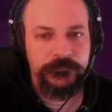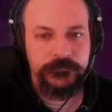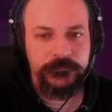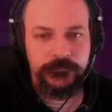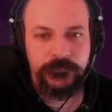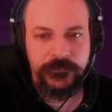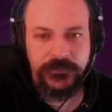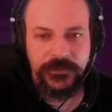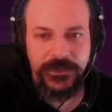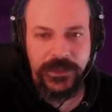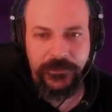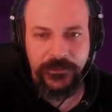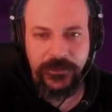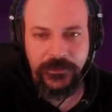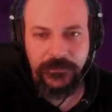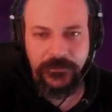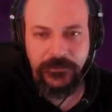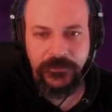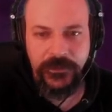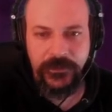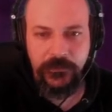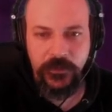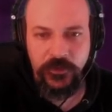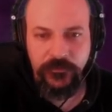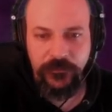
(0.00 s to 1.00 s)
Yeah,
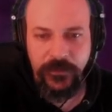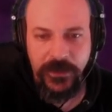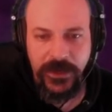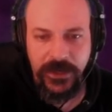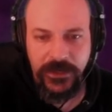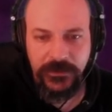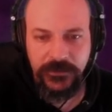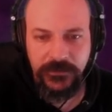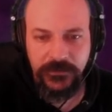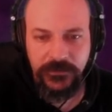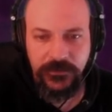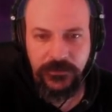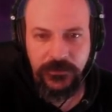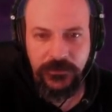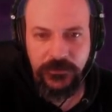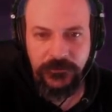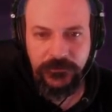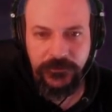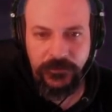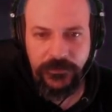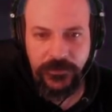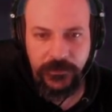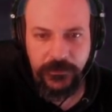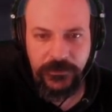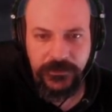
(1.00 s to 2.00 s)
they moved back,
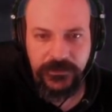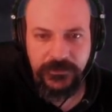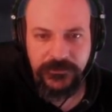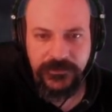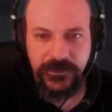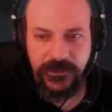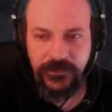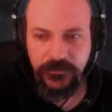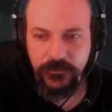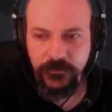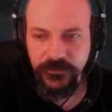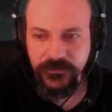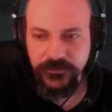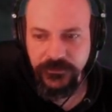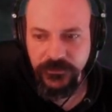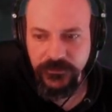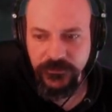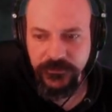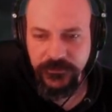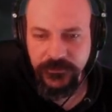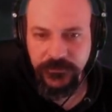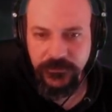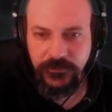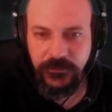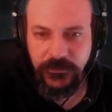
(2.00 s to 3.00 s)
so they were content with
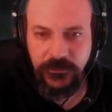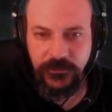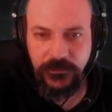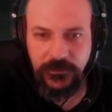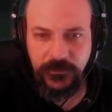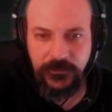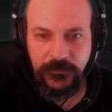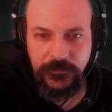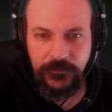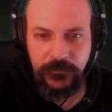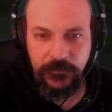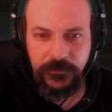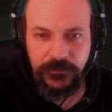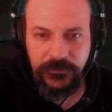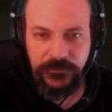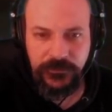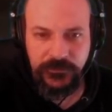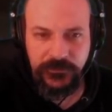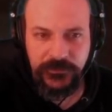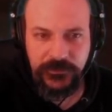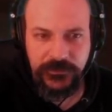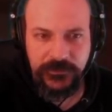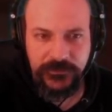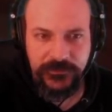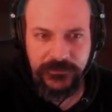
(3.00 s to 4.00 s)
just
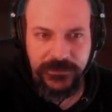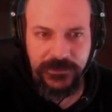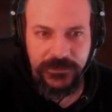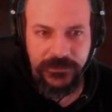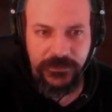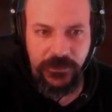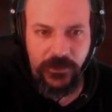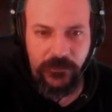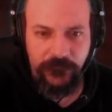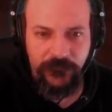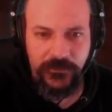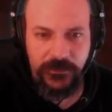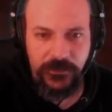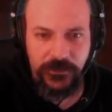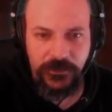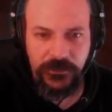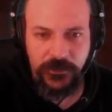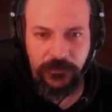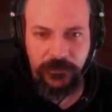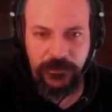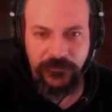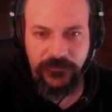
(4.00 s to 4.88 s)
killing off a couple of